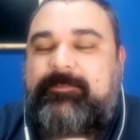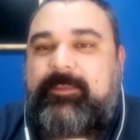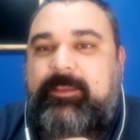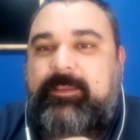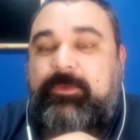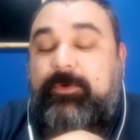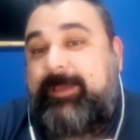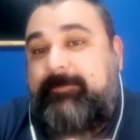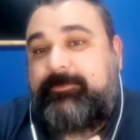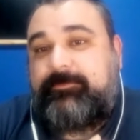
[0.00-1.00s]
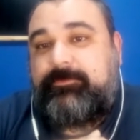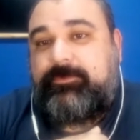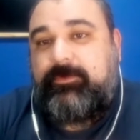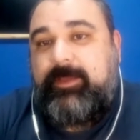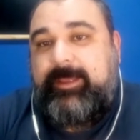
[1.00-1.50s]
you have to
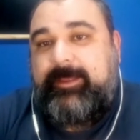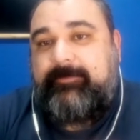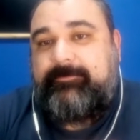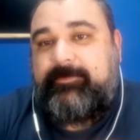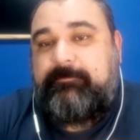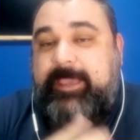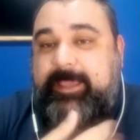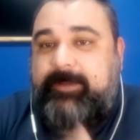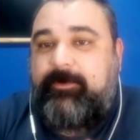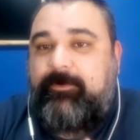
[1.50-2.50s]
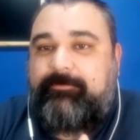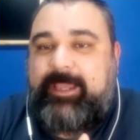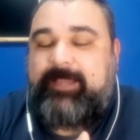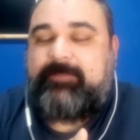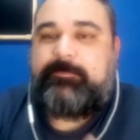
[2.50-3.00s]
have a panel of
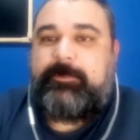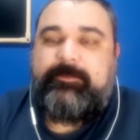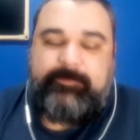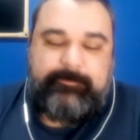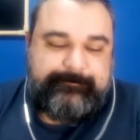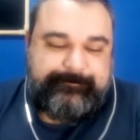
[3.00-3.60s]
experts.